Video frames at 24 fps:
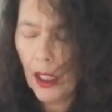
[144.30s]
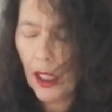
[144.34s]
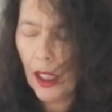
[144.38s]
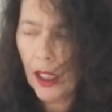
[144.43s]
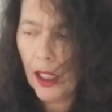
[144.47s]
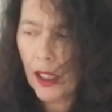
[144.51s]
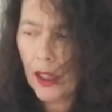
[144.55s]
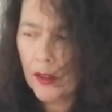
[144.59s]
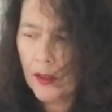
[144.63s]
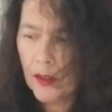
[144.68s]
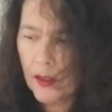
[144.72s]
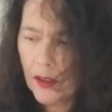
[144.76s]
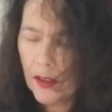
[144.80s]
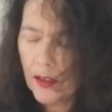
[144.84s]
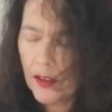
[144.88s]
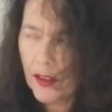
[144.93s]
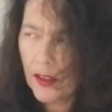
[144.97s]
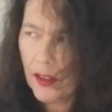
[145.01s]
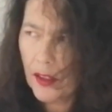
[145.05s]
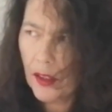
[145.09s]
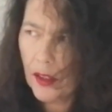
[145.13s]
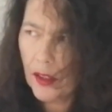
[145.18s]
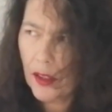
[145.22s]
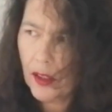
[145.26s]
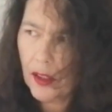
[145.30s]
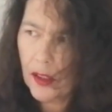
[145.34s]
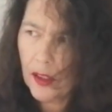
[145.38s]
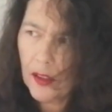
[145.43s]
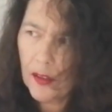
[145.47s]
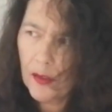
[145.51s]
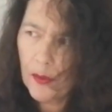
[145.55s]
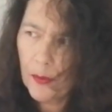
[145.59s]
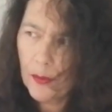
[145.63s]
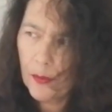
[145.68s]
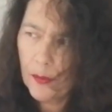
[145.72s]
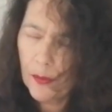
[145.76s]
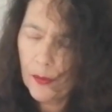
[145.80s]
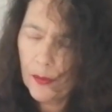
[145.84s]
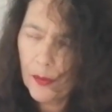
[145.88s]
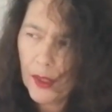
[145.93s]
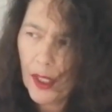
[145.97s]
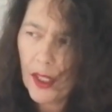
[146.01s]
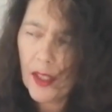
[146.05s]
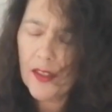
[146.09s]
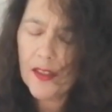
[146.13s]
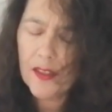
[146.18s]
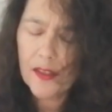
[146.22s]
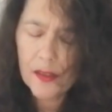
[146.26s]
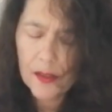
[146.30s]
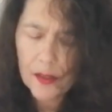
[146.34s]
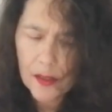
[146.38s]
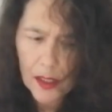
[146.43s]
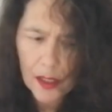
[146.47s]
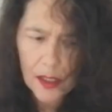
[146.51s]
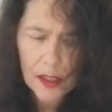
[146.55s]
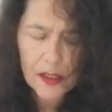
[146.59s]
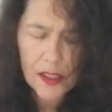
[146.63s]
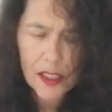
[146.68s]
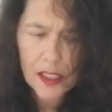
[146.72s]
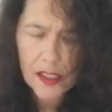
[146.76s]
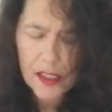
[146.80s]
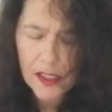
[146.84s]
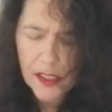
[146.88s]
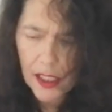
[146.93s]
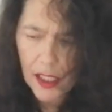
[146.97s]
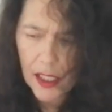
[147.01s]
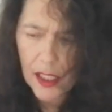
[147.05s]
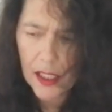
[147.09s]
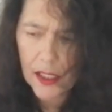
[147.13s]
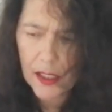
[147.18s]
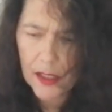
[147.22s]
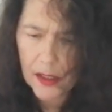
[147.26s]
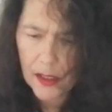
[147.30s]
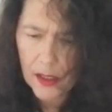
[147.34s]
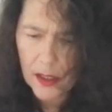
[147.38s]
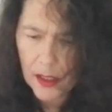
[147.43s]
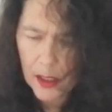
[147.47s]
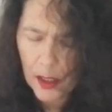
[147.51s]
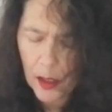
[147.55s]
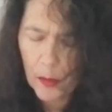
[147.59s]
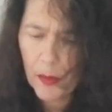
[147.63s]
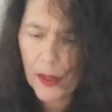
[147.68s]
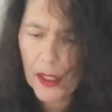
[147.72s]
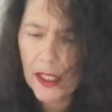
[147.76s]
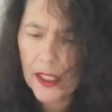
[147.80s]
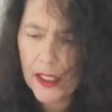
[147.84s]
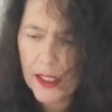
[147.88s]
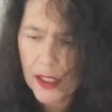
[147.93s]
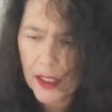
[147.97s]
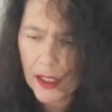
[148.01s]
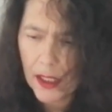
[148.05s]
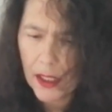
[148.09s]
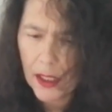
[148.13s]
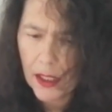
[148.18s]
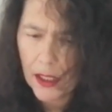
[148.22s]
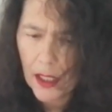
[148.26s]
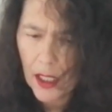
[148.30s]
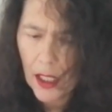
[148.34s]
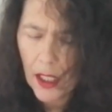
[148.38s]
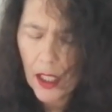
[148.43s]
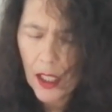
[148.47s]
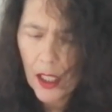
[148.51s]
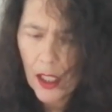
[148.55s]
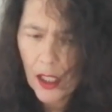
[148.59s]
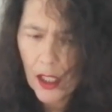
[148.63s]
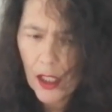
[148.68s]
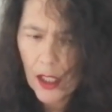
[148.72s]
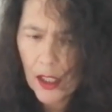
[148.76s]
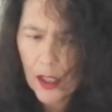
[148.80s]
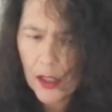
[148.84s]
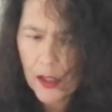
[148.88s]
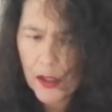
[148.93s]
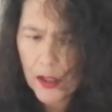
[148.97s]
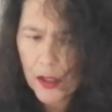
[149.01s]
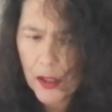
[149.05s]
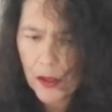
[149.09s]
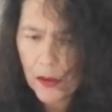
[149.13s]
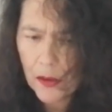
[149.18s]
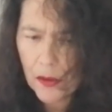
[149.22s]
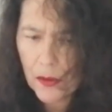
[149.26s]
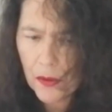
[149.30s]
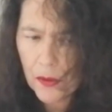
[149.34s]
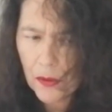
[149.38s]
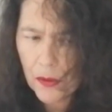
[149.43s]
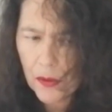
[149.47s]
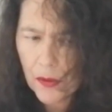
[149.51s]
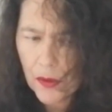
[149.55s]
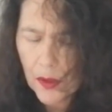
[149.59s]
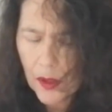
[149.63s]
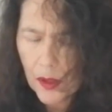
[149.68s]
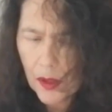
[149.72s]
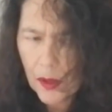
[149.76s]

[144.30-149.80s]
And yes, as I said, the ability to